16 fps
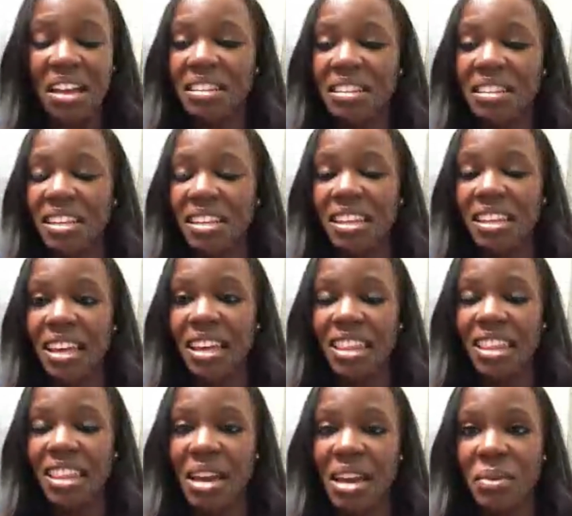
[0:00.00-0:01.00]
yeah,
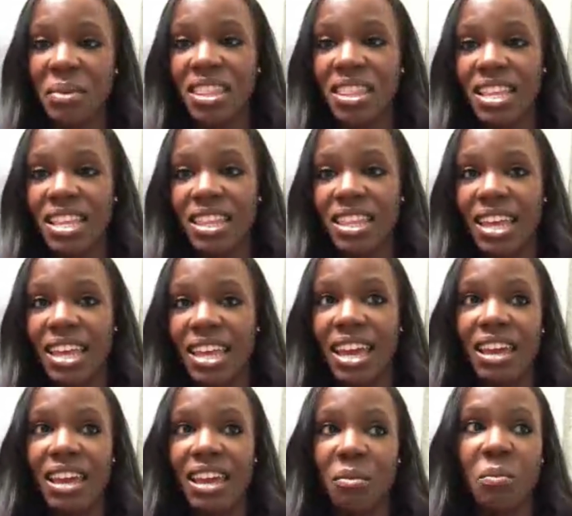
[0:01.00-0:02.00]
I would think that
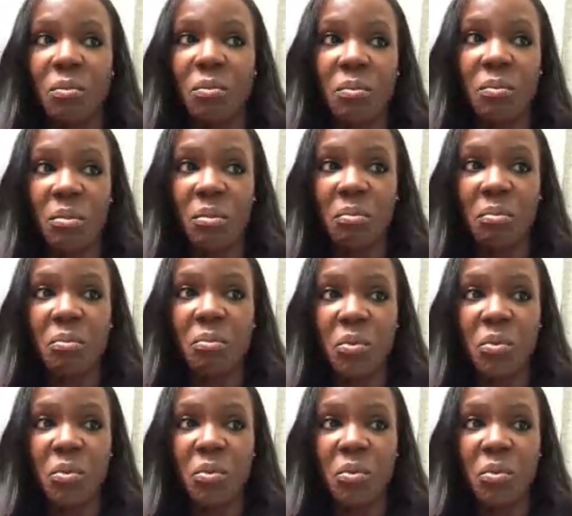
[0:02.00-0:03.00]
they
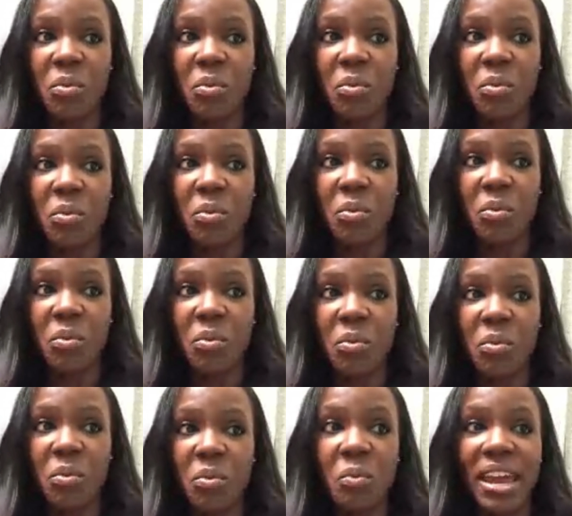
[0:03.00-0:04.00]
would wait
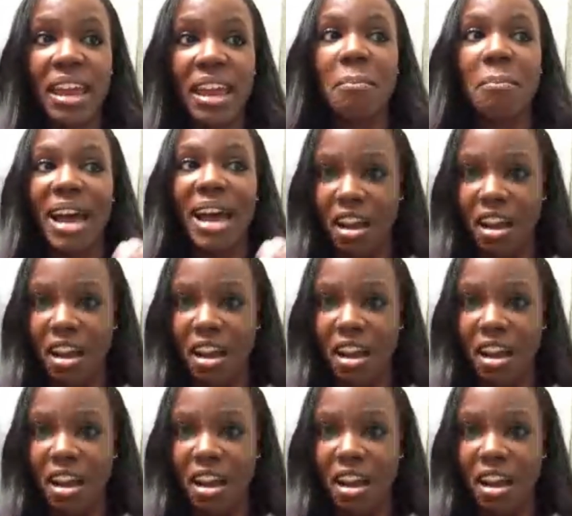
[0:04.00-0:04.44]
my